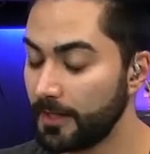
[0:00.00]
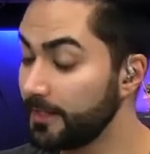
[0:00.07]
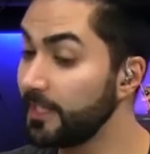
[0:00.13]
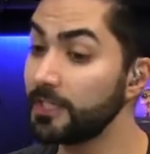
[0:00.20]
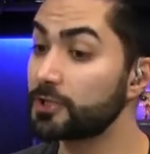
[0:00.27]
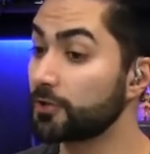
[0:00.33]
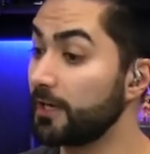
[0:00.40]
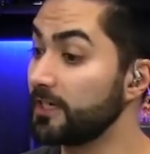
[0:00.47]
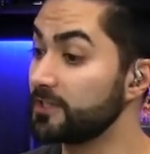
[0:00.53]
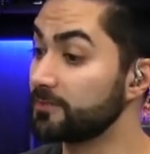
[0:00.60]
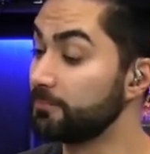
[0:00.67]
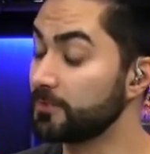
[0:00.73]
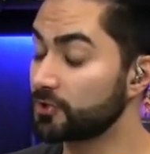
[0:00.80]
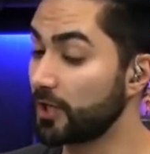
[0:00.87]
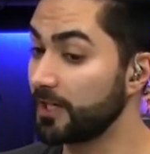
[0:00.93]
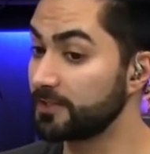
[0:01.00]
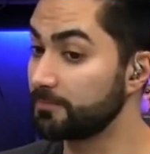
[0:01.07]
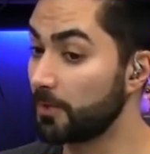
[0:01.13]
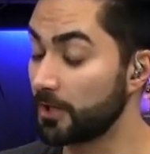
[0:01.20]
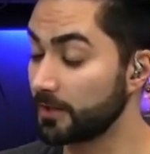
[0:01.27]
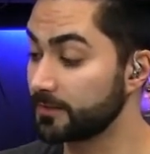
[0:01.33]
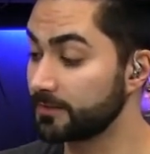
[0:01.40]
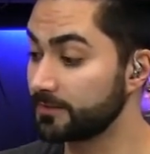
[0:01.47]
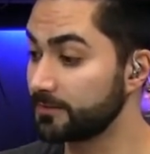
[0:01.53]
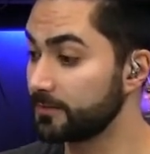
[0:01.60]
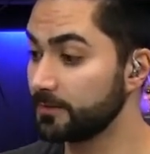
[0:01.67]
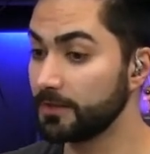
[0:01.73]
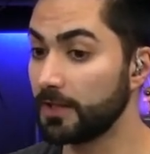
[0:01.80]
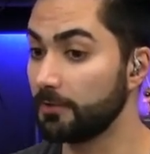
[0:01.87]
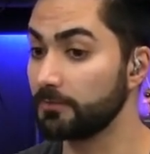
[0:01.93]
And he trademarks,
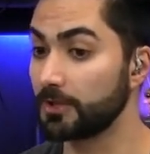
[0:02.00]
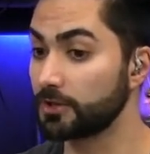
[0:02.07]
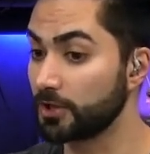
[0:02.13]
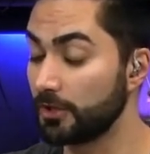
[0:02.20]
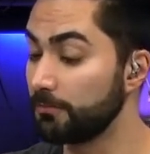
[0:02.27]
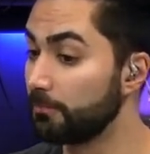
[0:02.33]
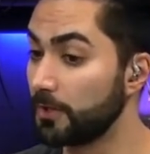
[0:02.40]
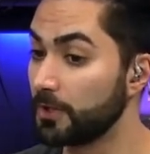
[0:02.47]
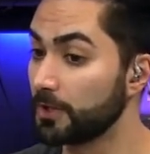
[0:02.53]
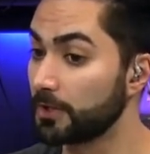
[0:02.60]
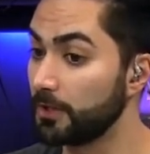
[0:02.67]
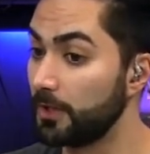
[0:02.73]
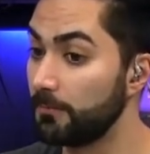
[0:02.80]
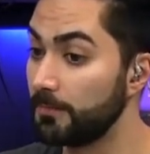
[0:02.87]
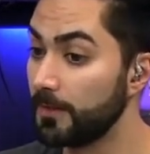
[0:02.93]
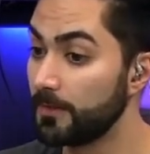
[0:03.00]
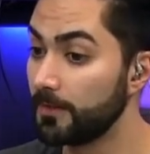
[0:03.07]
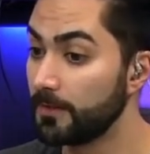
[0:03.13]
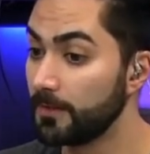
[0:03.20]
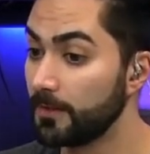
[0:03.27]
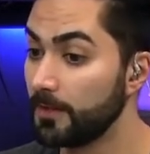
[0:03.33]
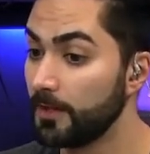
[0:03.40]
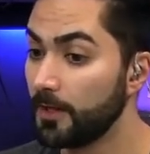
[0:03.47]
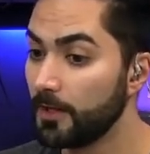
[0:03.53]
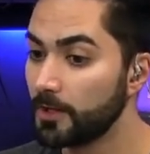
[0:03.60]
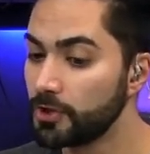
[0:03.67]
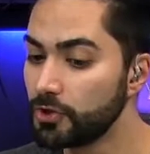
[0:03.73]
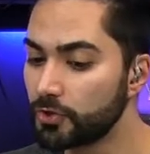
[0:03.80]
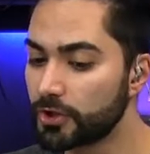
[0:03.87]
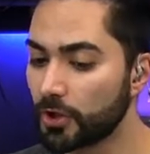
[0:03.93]
the term Bullet Club.
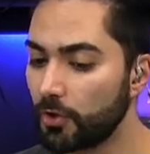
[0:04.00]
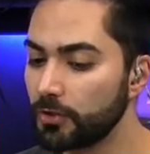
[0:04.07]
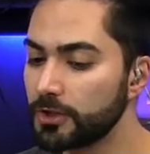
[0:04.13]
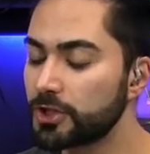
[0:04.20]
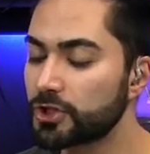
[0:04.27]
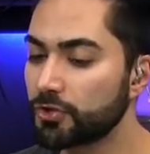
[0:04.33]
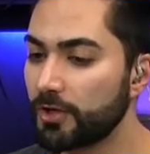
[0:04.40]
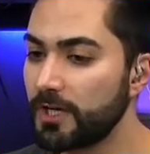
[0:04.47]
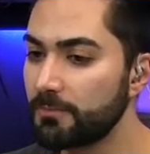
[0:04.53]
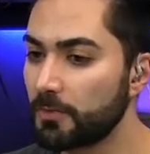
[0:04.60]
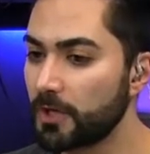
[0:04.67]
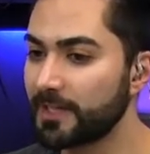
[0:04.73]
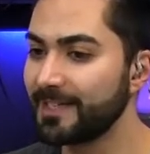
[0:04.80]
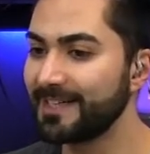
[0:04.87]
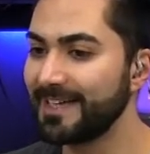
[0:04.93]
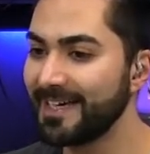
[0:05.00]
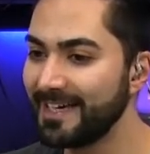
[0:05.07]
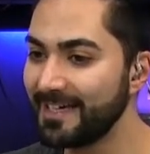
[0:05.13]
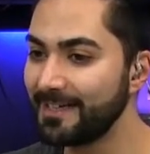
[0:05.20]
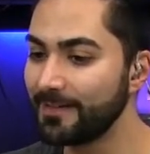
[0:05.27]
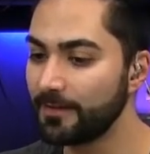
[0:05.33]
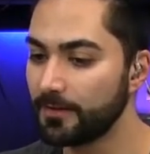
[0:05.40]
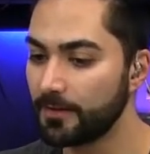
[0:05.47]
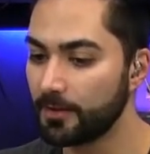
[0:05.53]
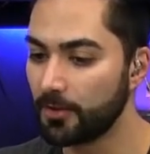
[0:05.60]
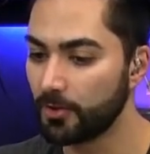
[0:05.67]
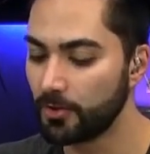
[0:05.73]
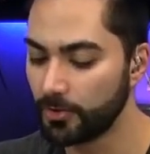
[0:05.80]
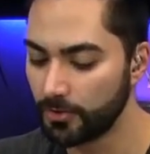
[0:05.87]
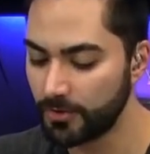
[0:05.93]
you could only trademark it in
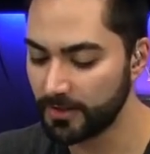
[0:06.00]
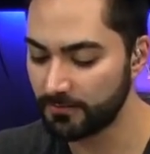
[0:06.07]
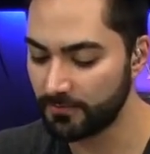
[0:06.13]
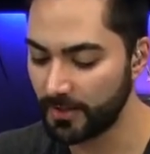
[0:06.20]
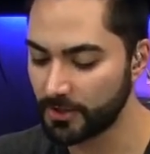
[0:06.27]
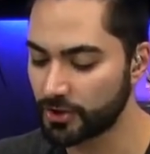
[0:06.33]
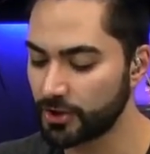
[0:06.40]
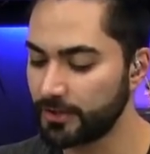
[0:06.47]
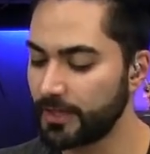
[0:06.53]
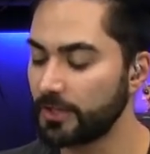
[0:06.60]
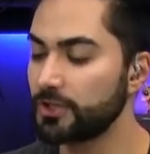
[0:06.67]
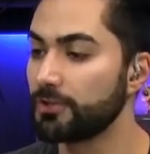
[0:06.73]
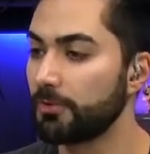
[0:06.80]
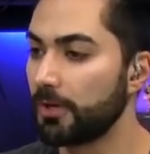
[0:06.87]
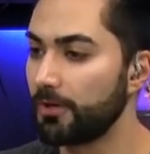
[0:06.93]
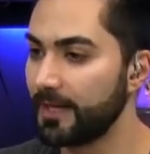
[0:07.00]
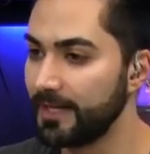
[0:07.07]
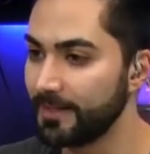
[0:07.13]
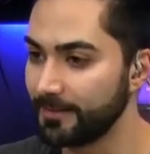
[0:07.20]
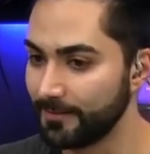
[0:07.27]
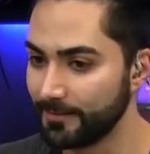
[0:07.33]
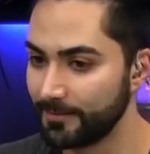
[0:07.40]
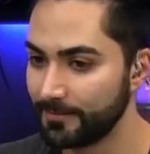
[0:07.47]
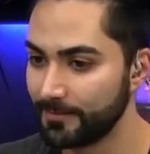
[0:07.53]
the venture that you are in.